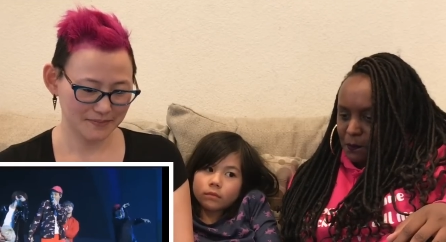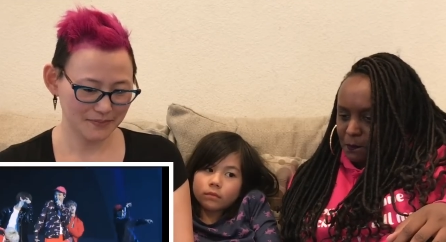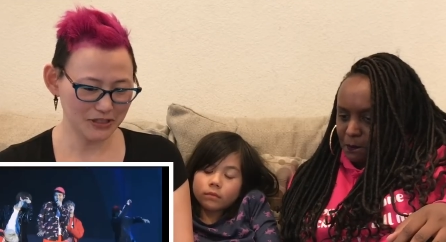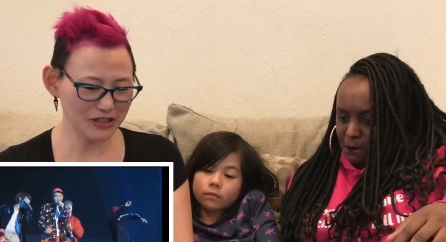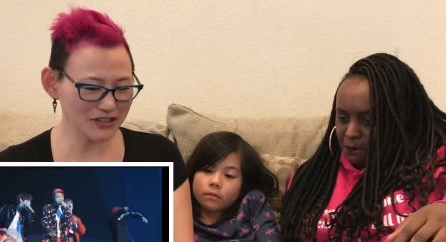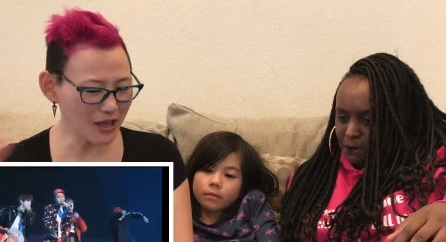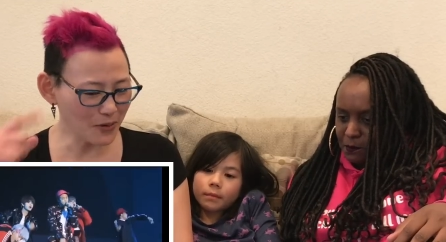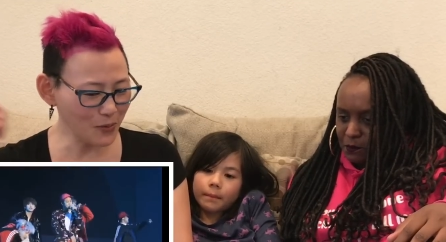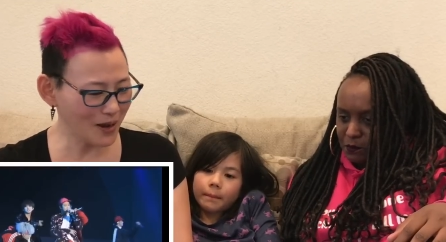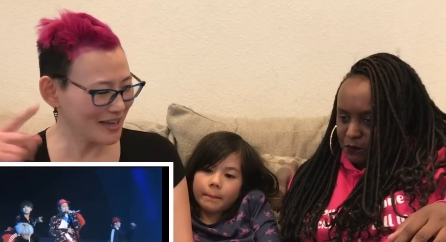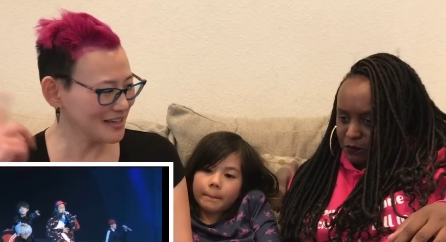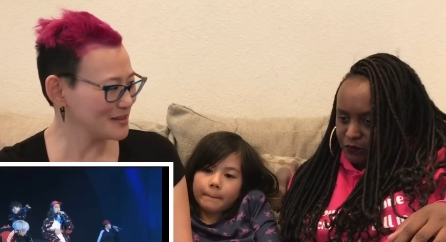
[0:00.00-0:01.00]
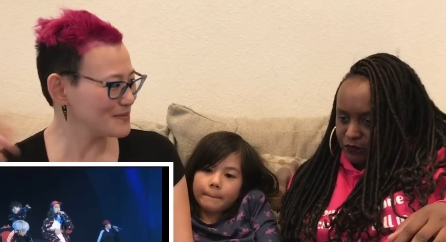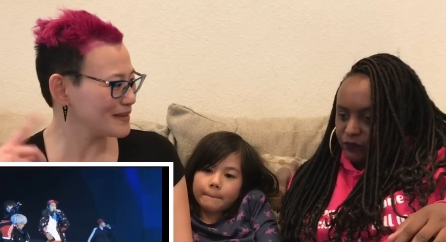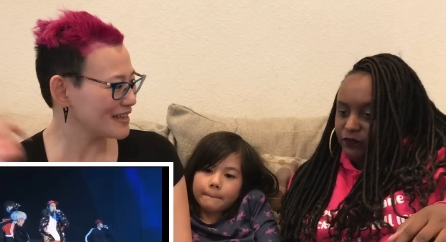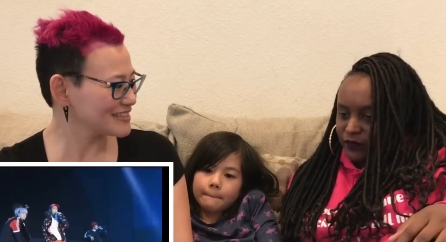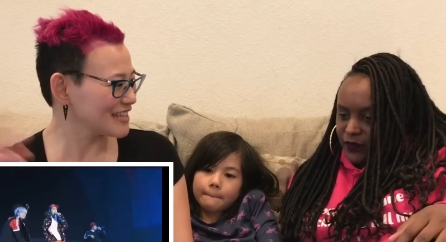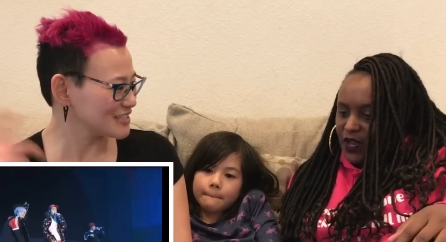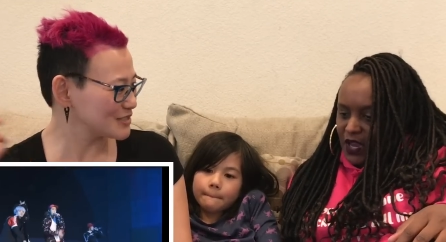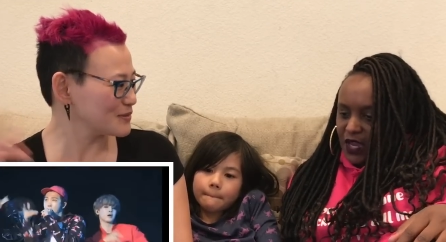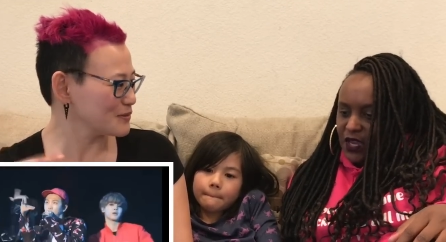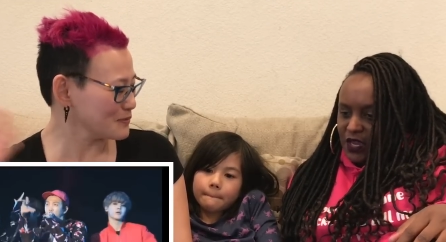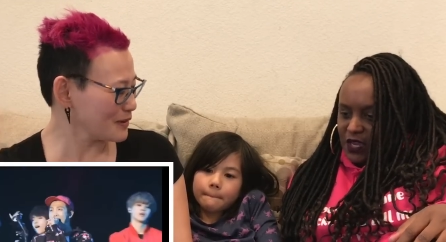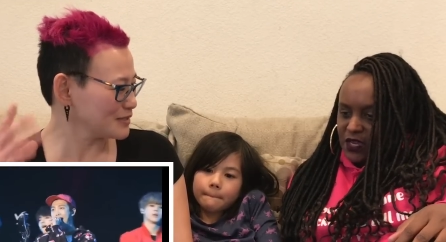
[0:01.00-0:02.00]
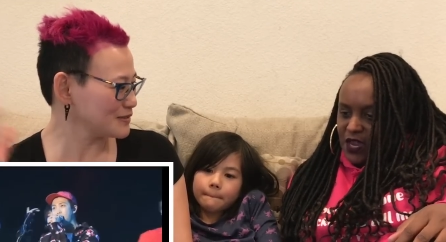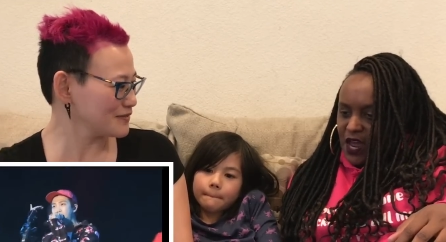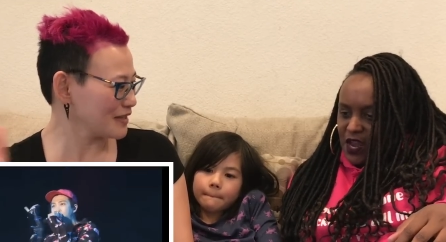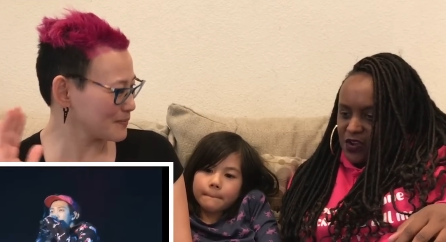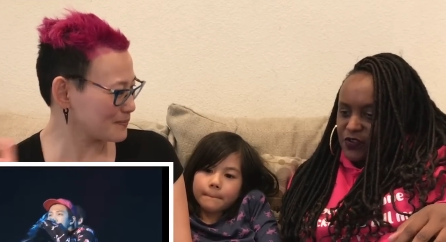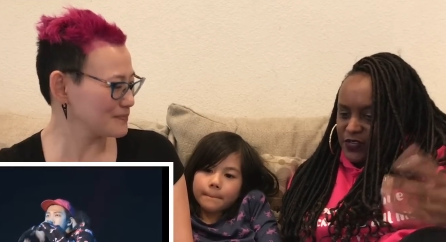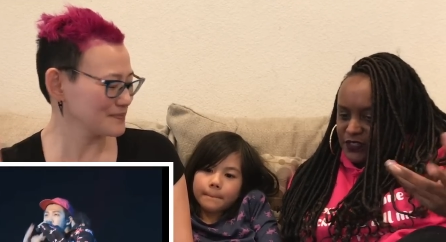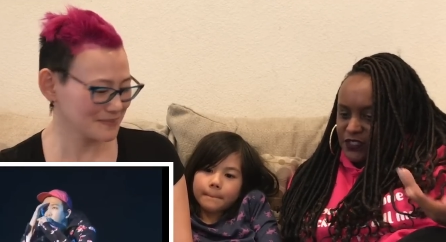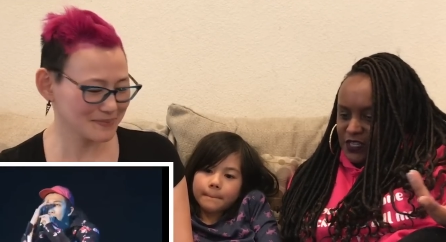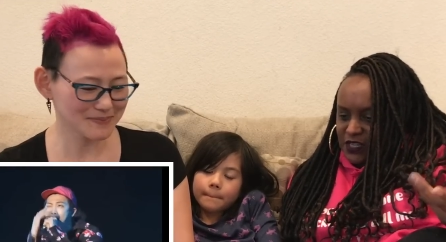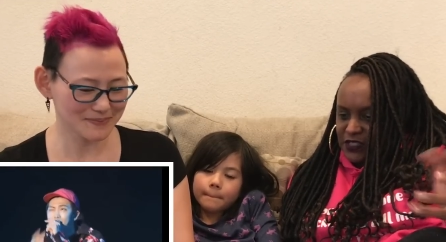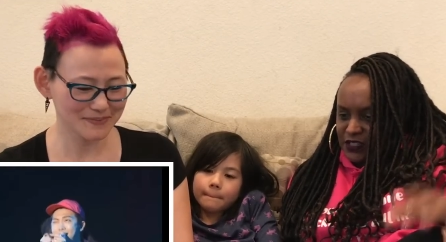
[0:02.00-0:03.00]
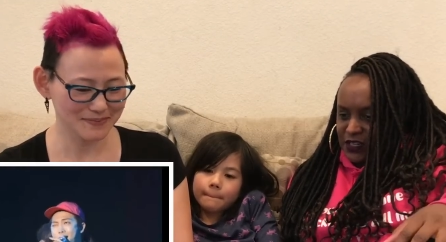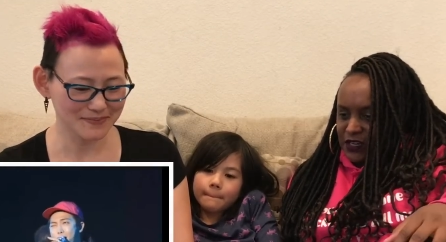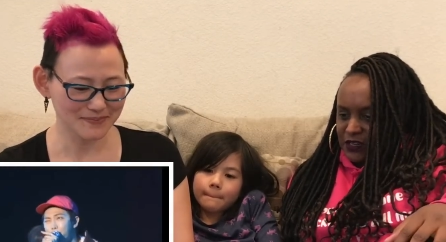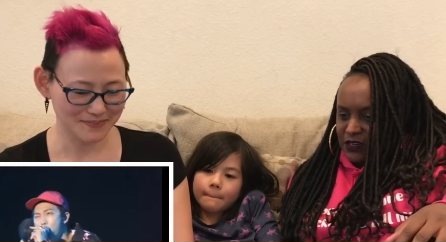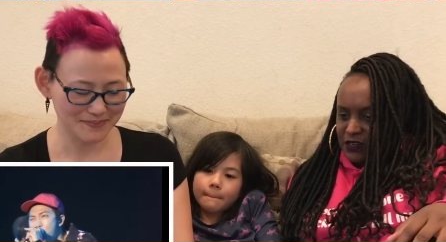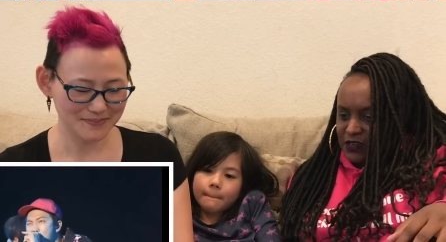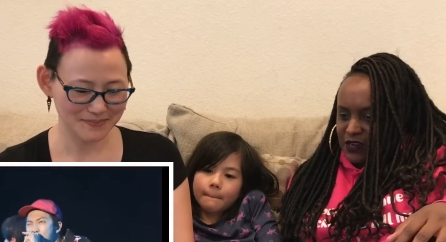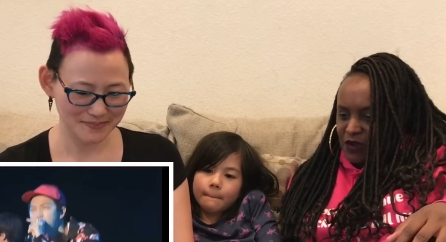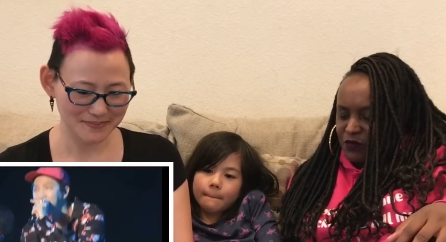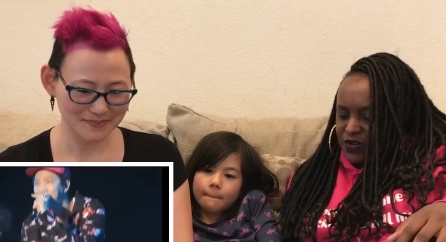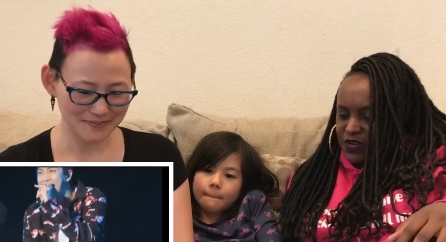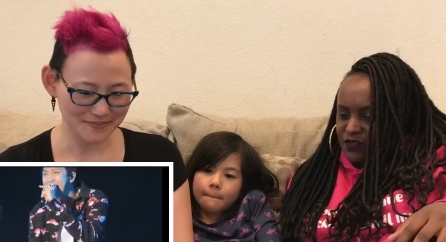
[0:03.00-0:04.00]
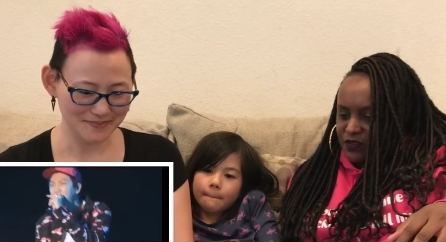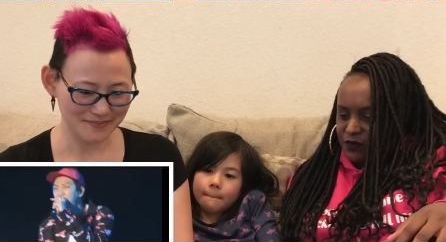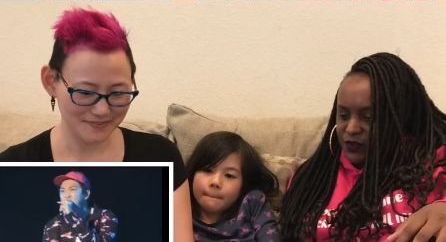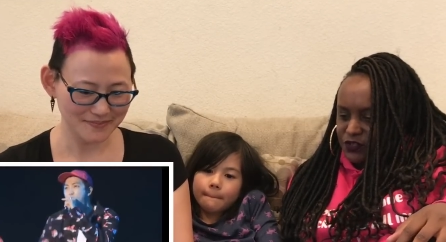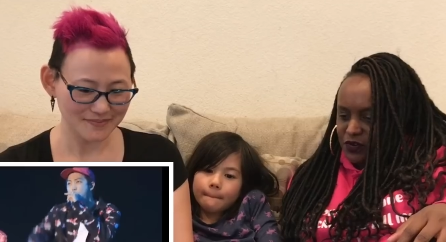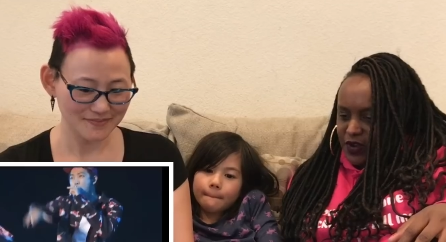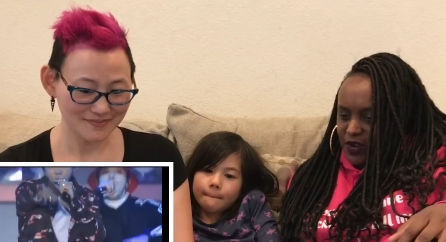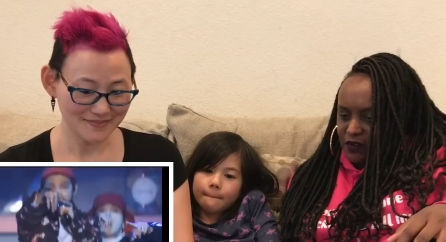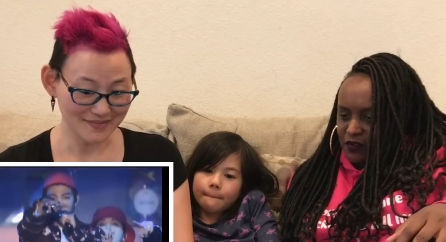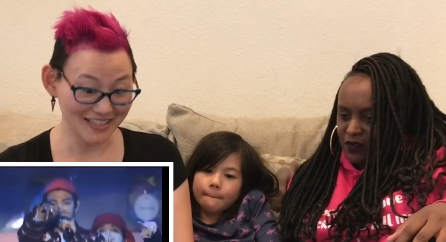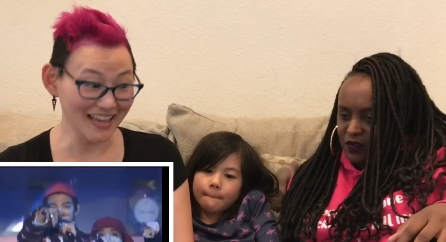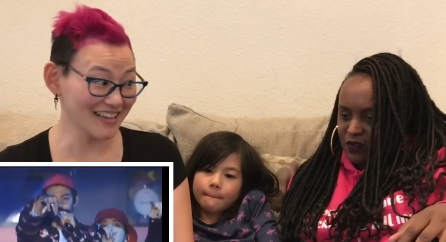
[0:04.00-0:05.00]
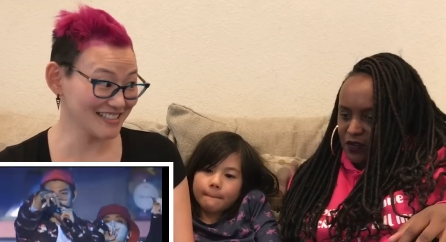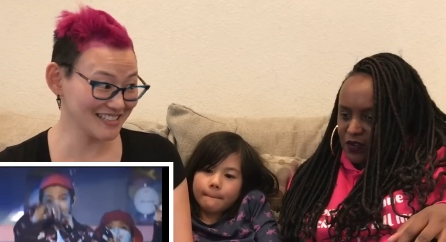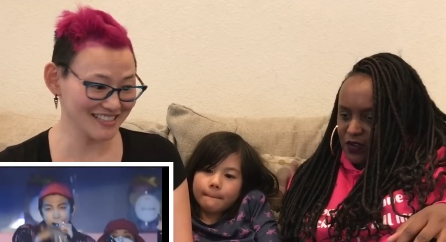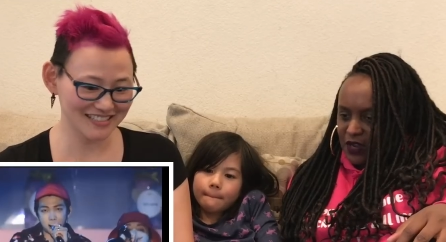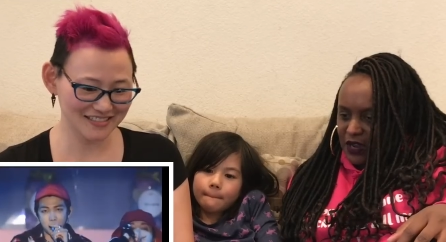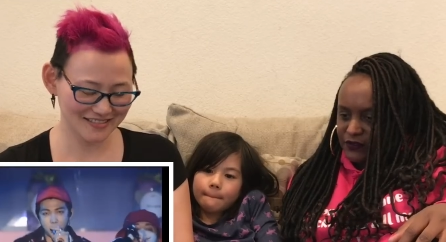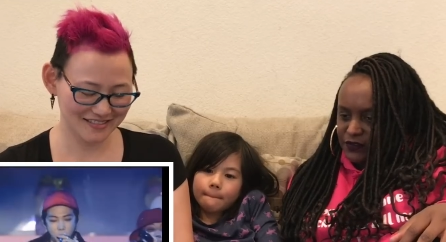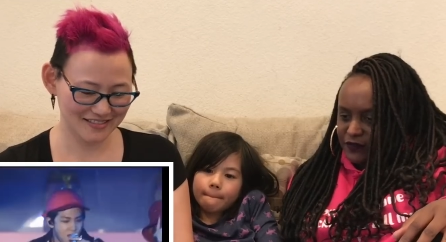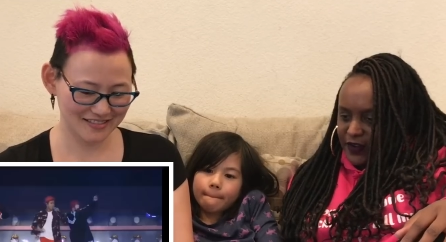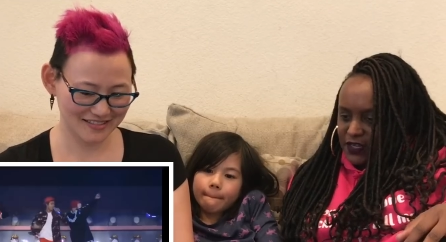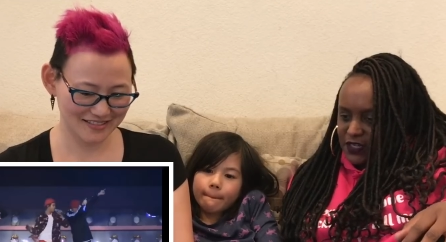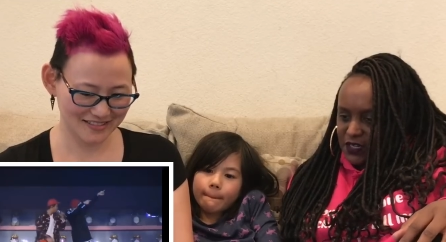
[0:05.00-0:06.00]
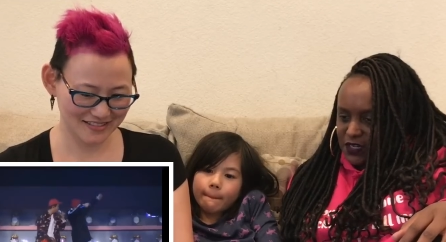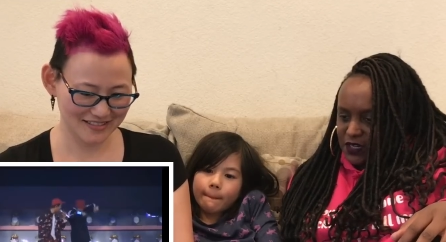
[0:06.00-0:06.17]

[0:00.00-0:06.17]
Speaker 1: Do you
Speaker 2: hear that whine in the back? That's what reminds yeah, me. Yeah, no,
Speaker 1: it's it's good. I want to hear the original now. Yeah, it's good. I'll have to find it.